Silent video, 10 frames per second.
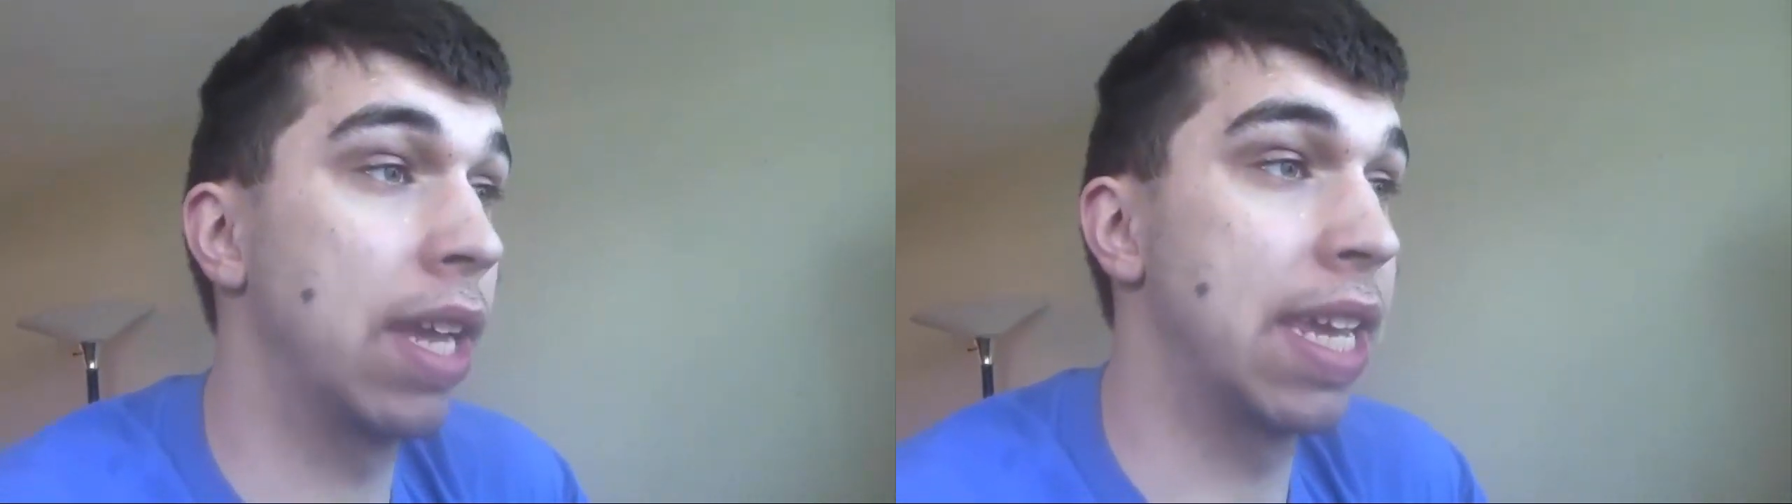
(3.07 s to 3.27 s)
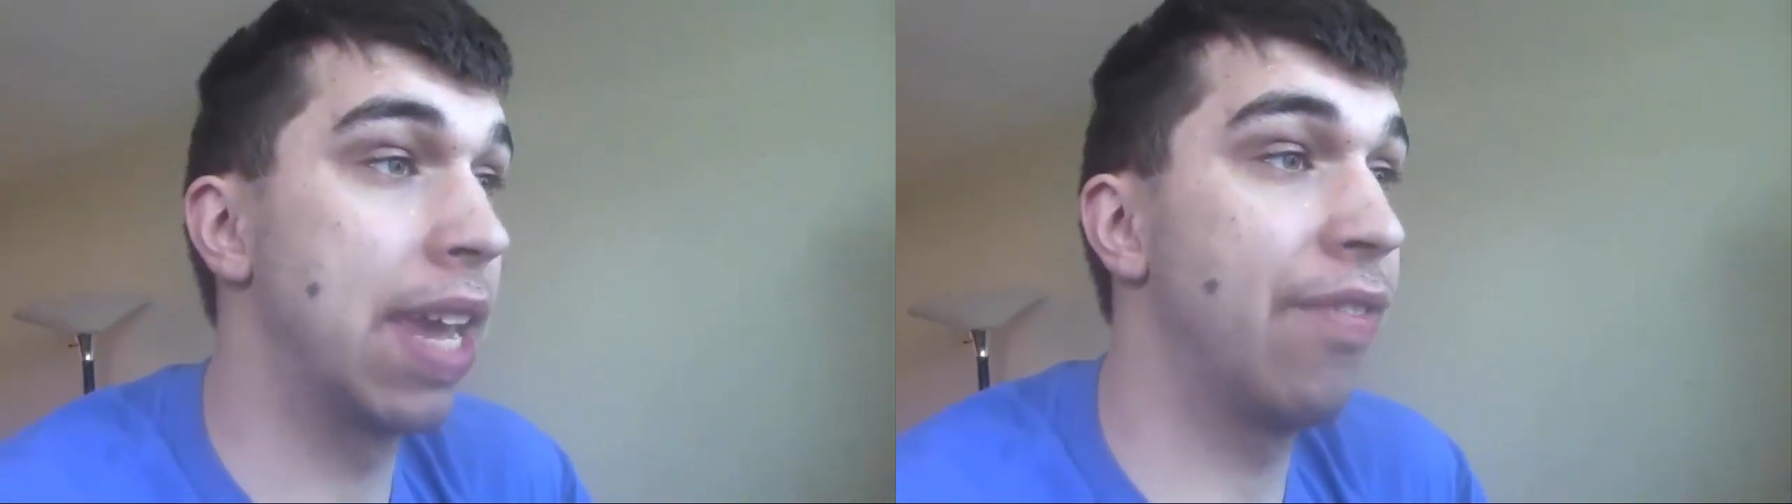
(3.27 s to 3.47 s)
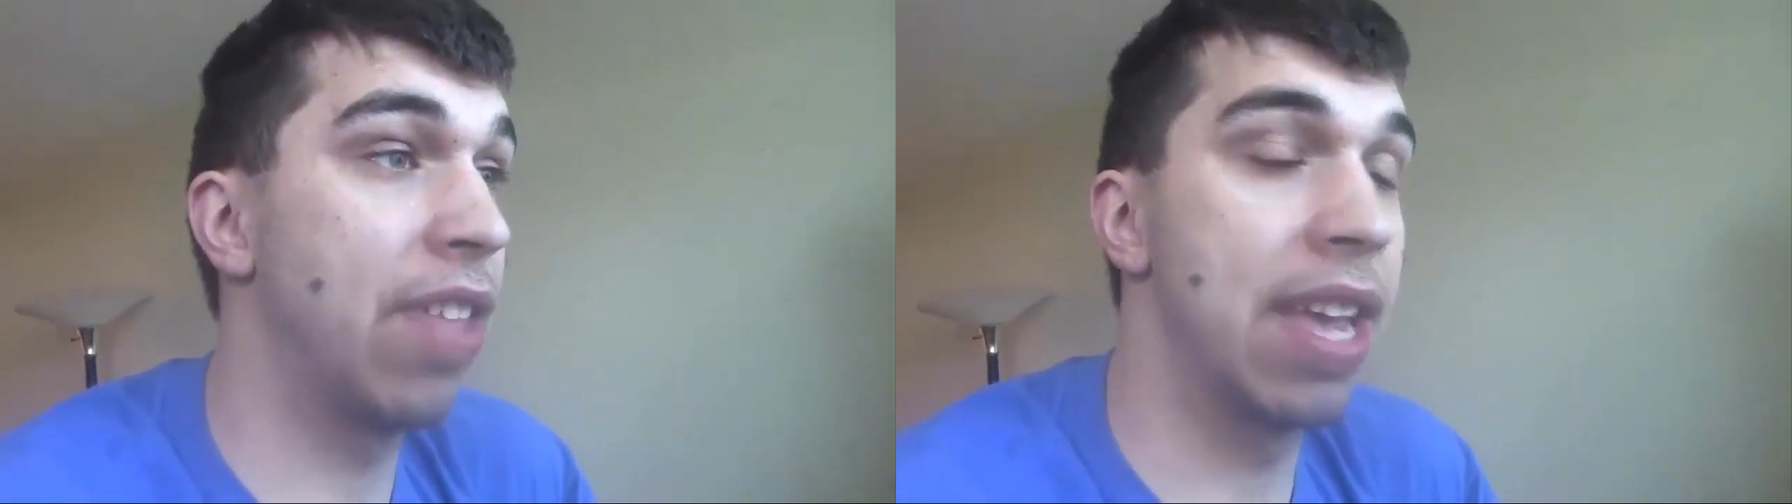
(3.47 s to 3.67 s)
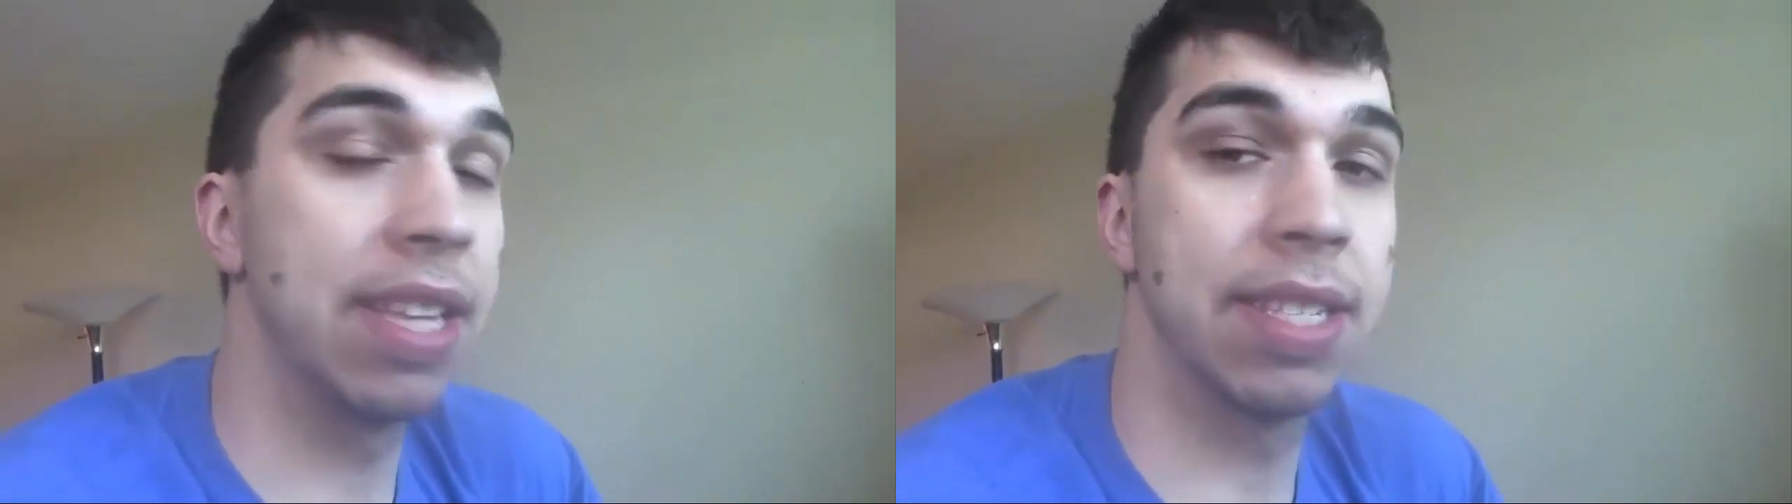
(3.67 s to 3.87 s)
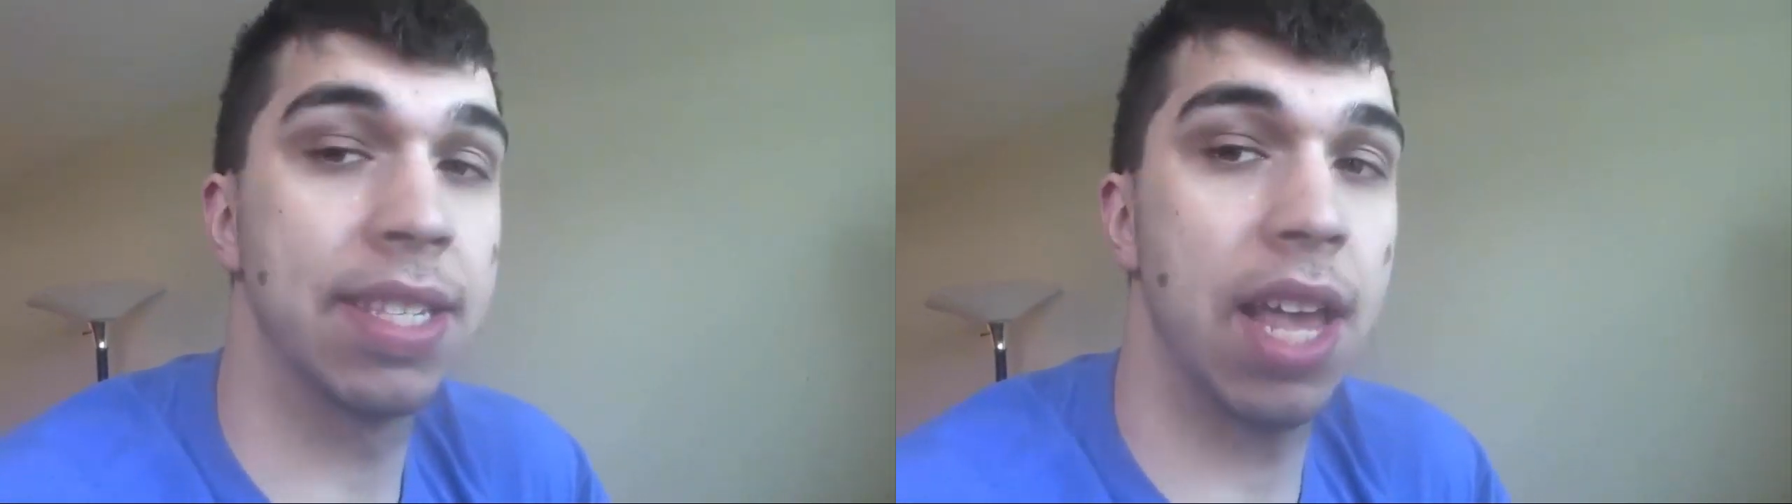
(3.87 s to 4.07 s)
give
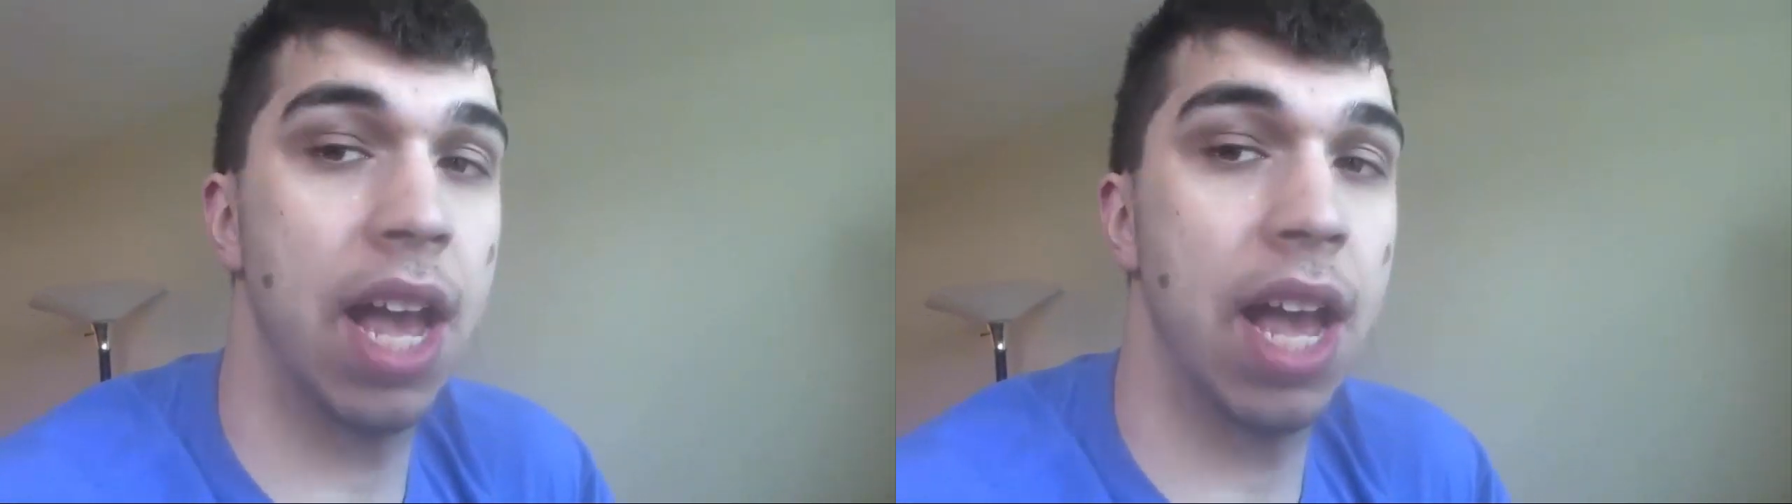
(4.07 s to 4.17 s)
this